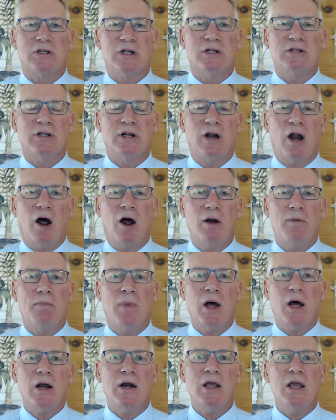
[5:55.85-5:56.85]
Is it on
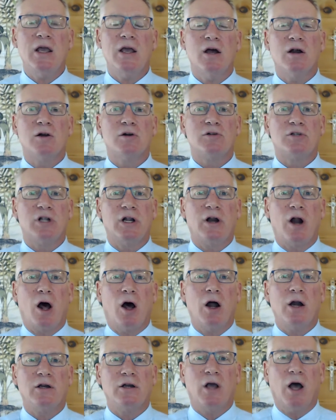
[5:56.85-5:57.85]
money or is it
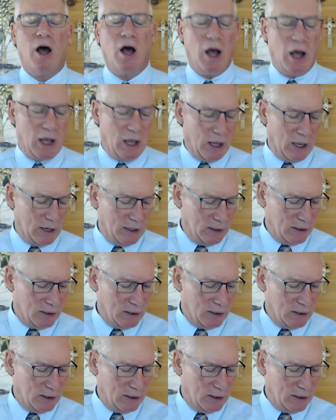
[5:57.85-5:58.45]
on God?